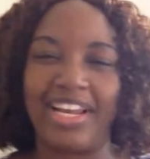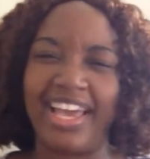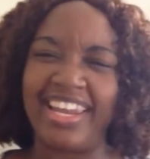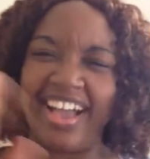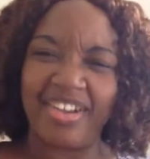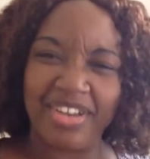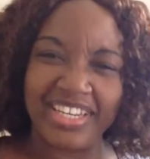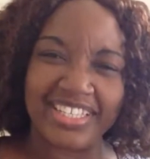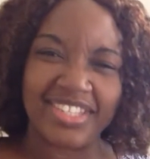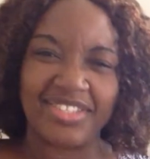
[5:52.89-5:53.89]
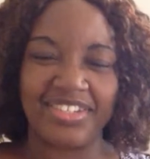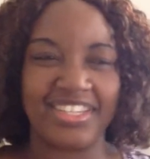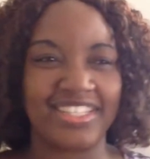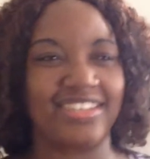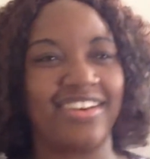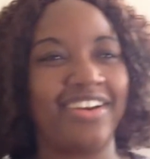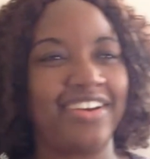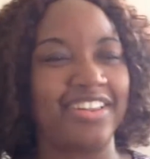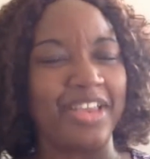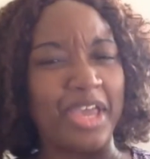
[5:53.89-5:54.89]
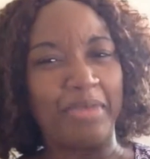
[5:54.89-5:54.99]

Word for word: I'm not going to listen to this girl